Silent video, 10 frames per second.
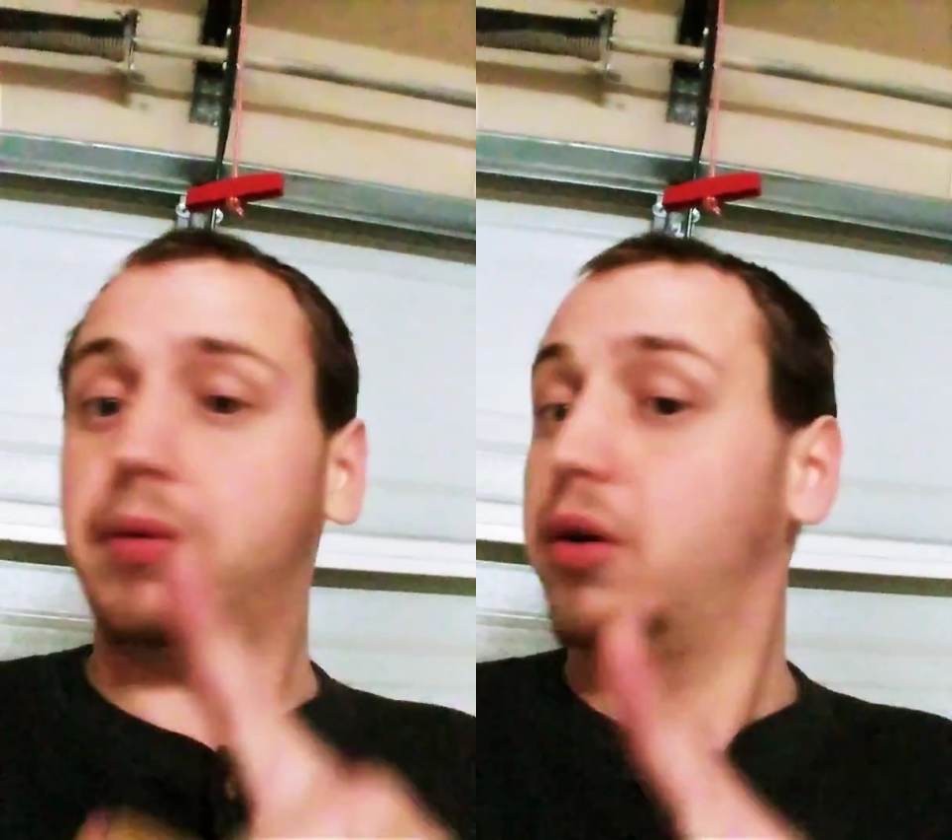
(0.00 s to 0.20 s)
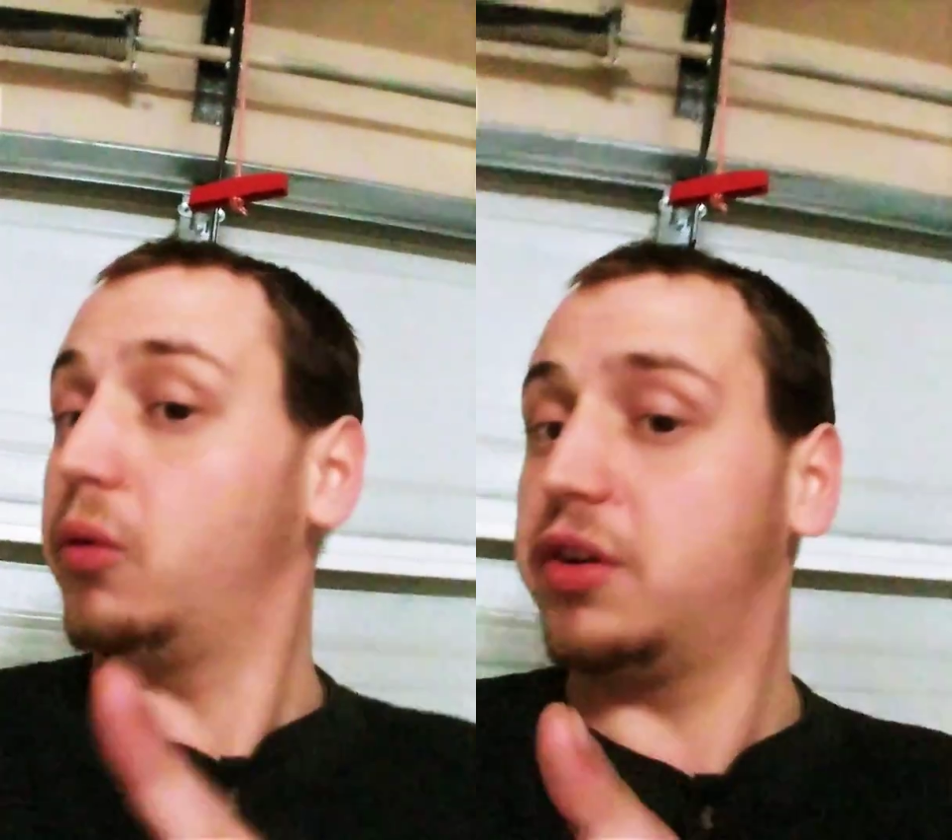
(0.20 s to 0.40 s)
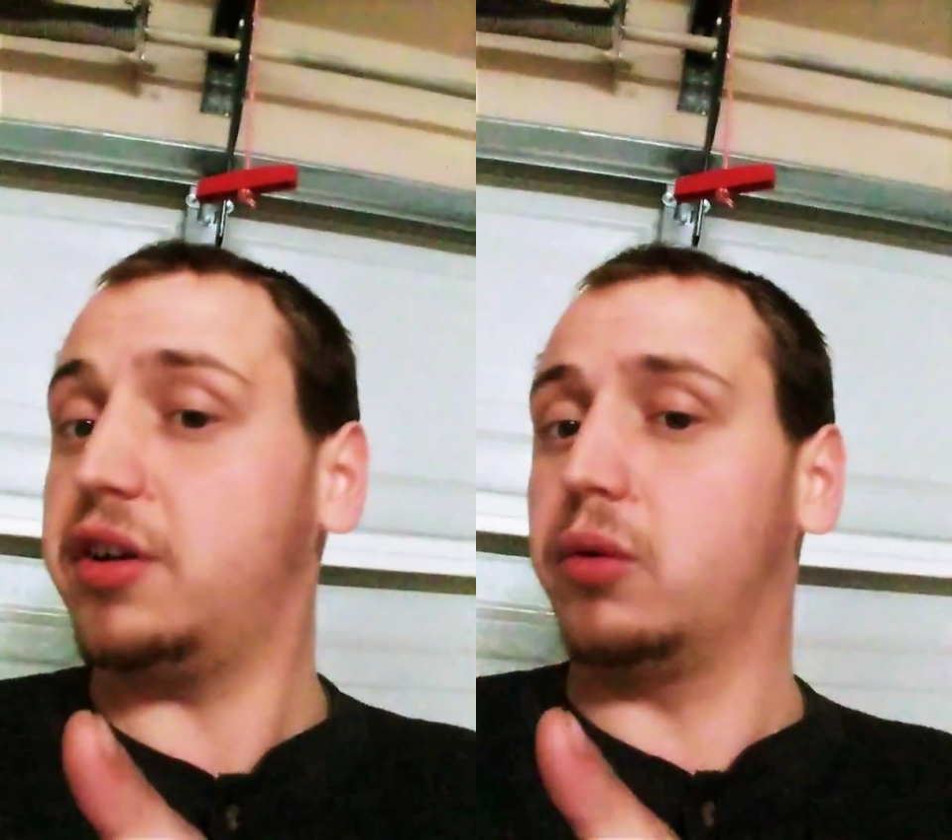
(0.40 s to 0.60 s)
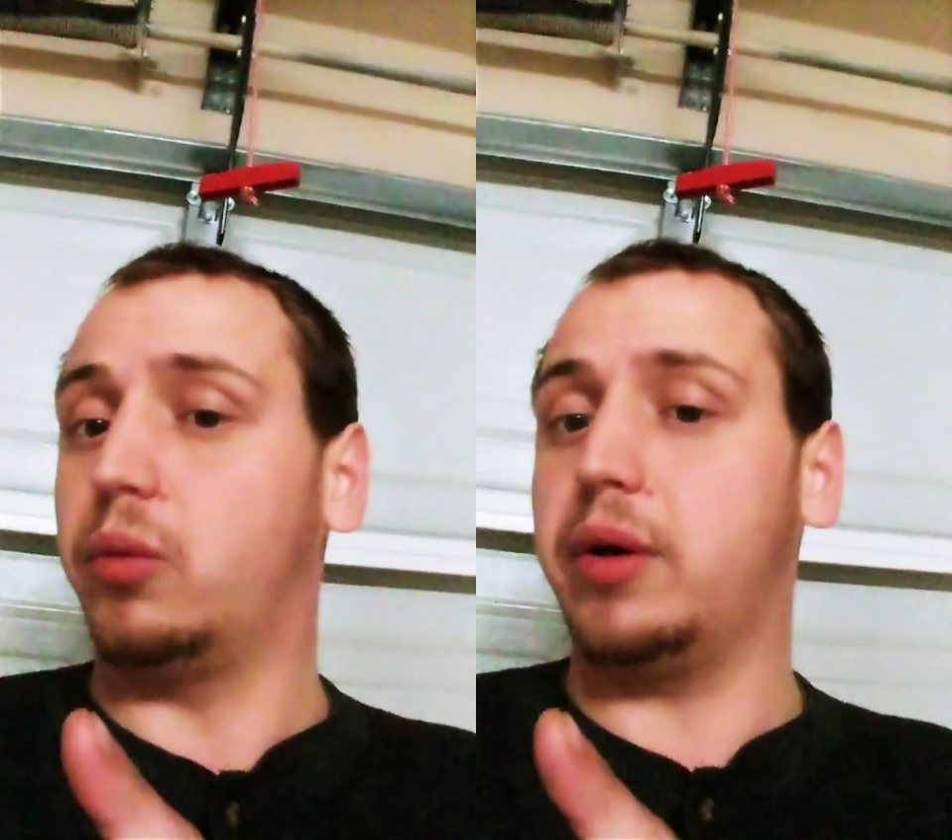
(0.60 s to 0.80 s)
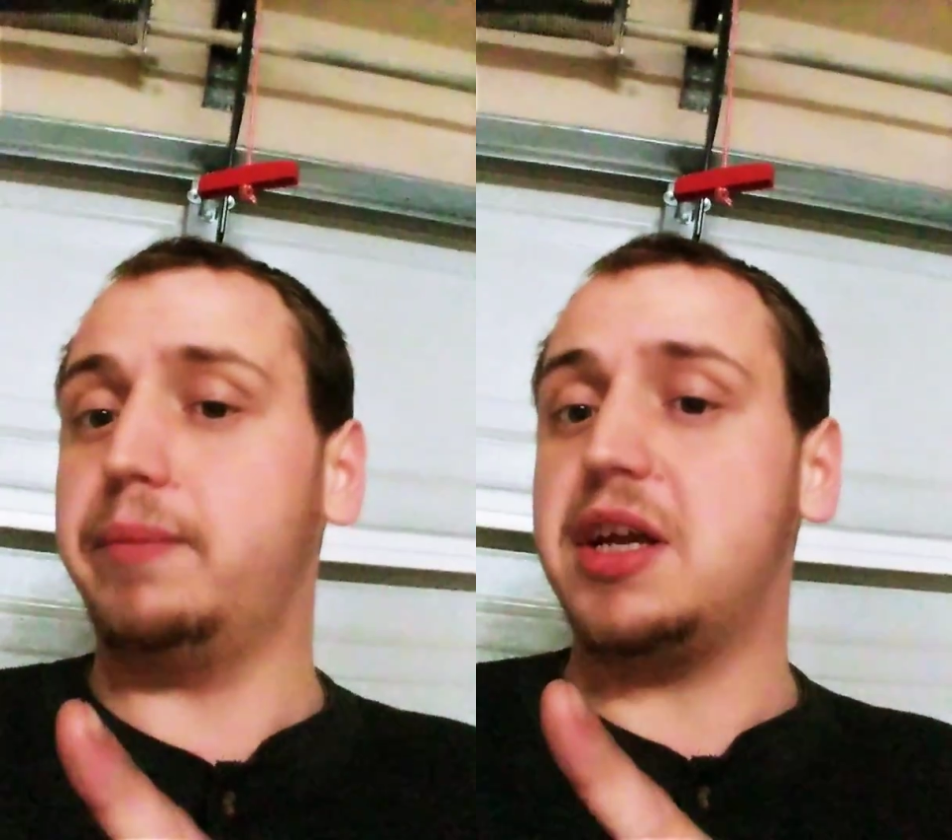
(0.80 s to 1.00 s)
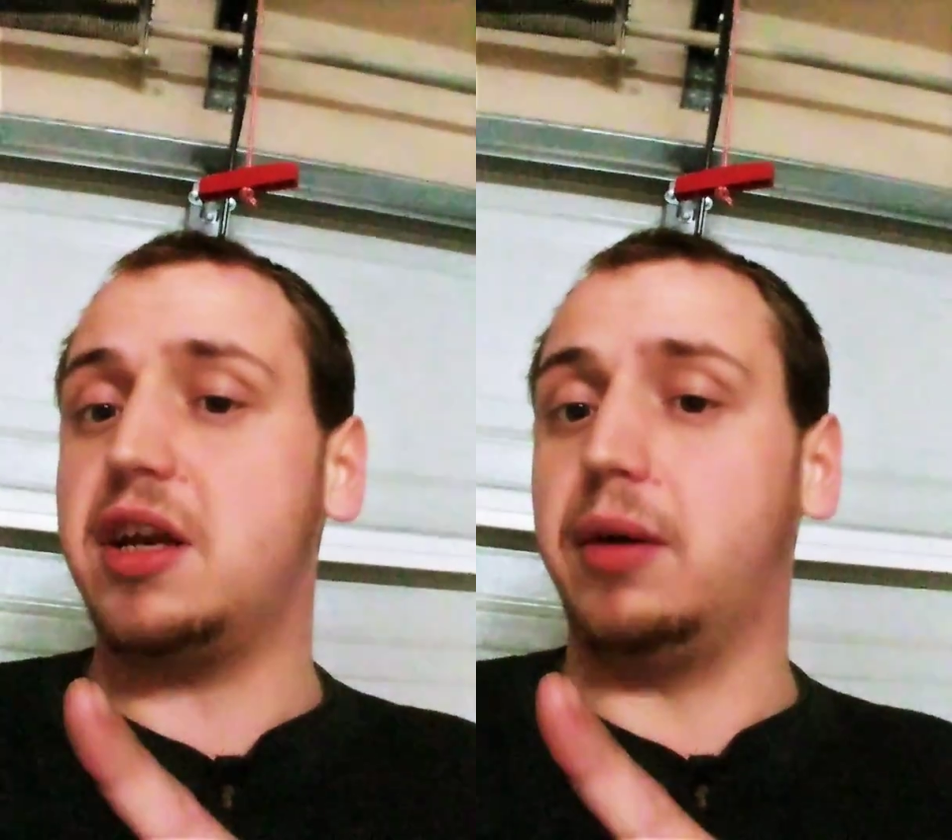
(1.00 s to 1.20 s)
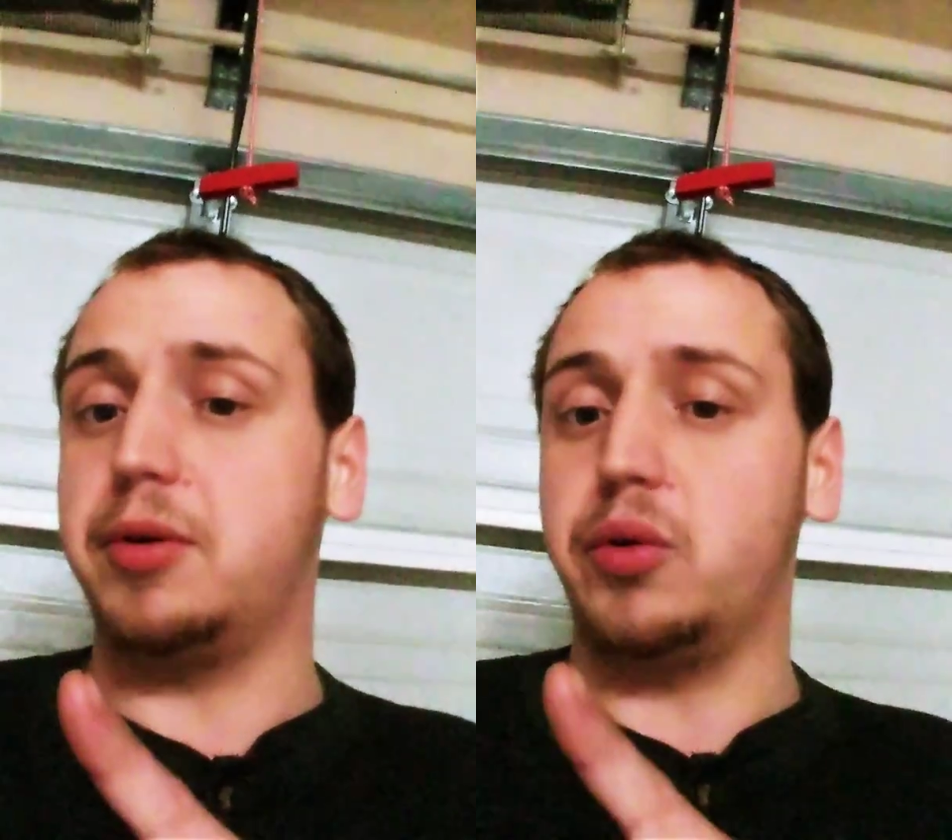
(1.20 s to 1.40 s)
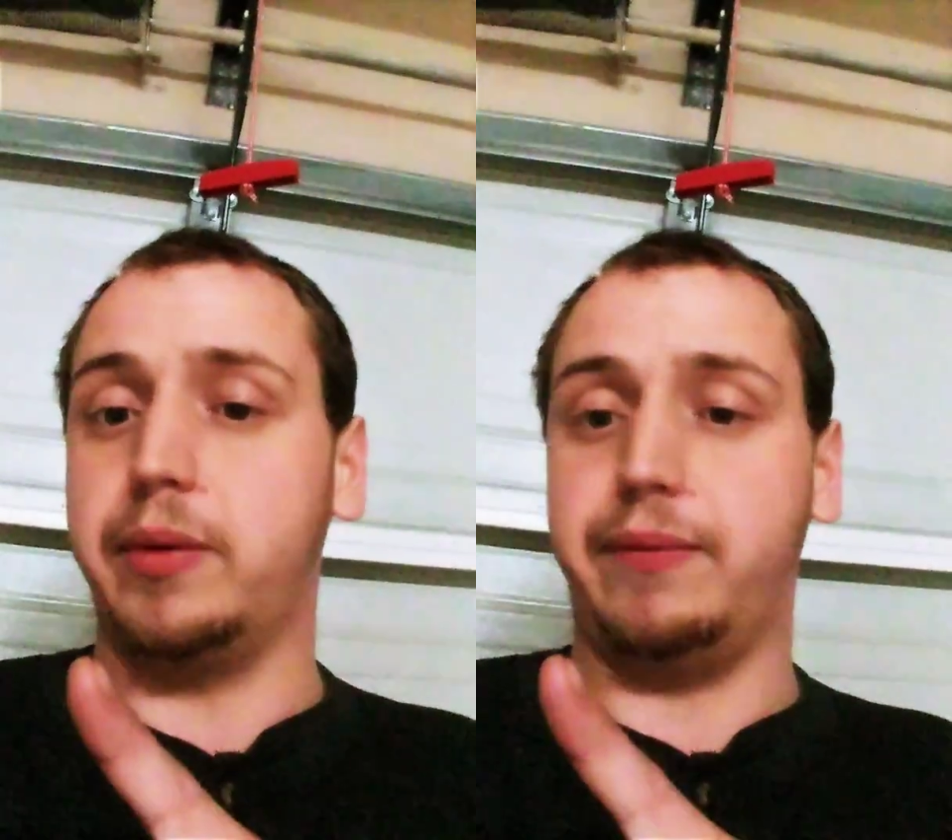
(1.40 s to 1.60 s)
but still one
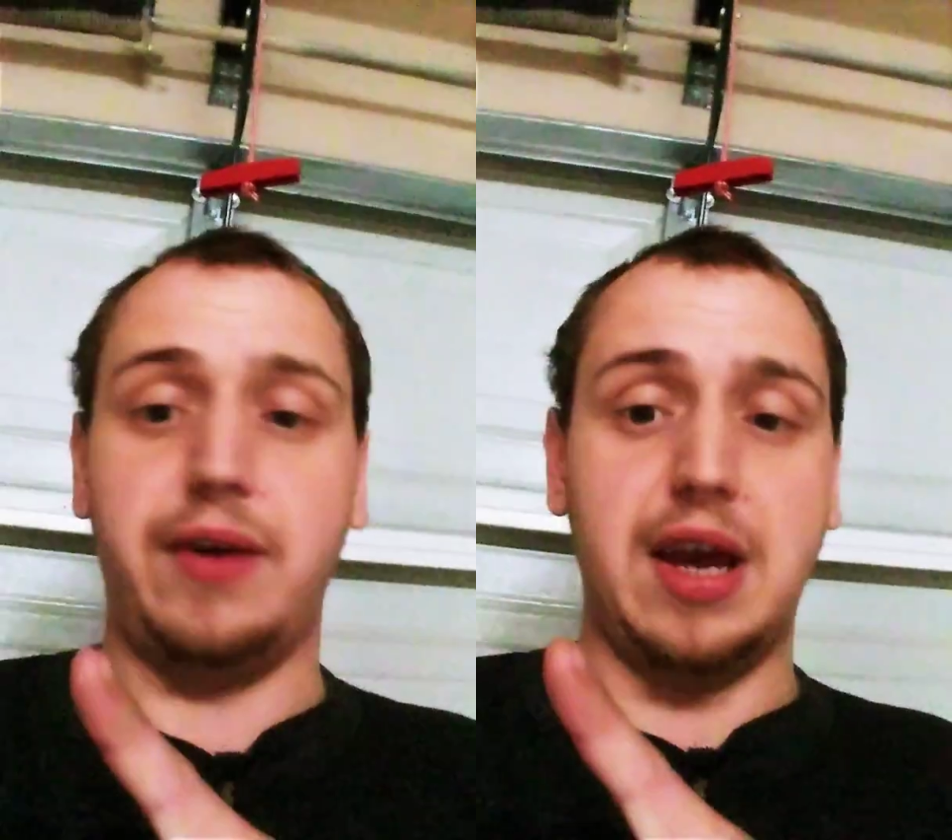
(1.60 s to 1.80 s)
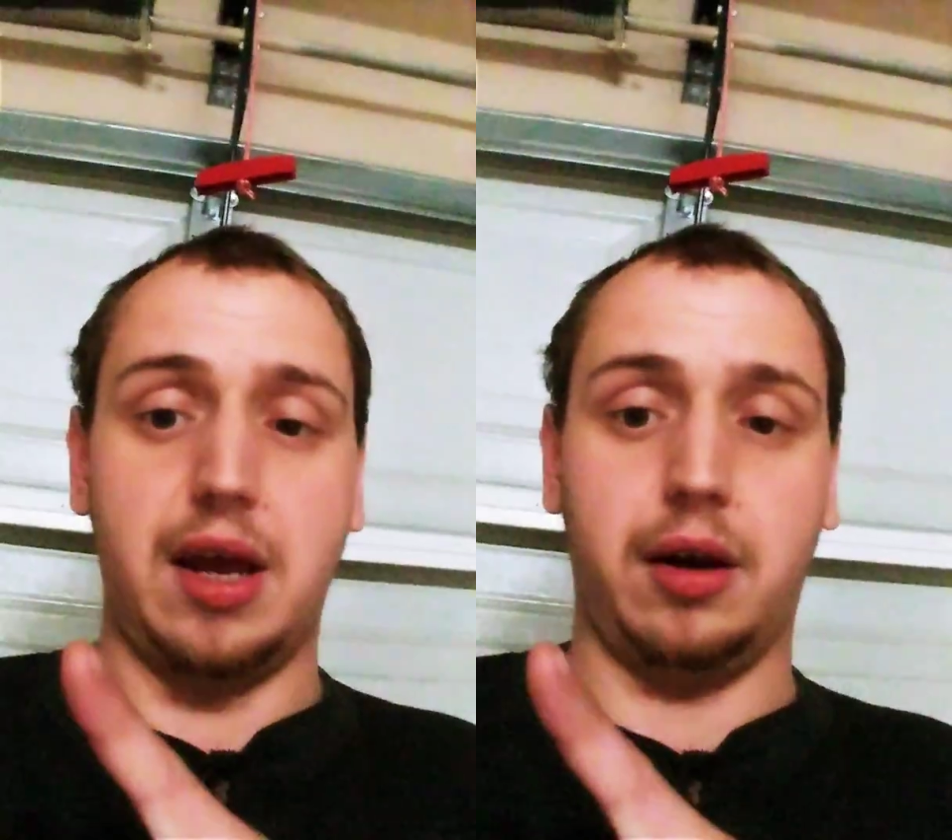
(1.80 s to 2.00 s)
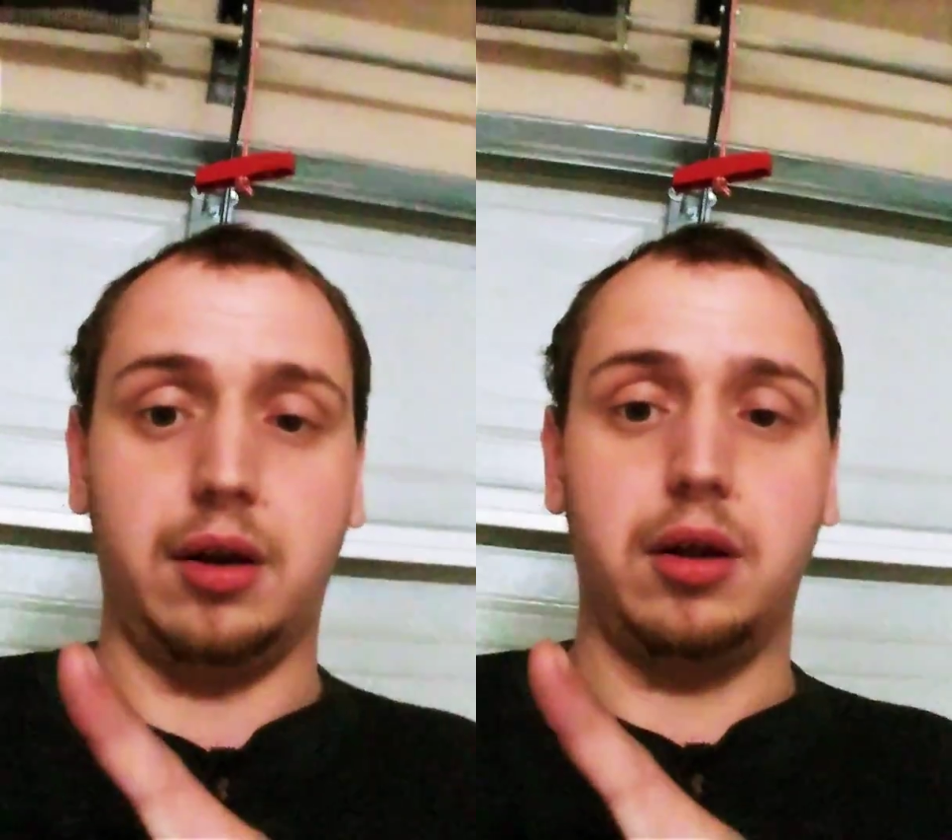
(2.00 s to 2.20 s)
PWM fan.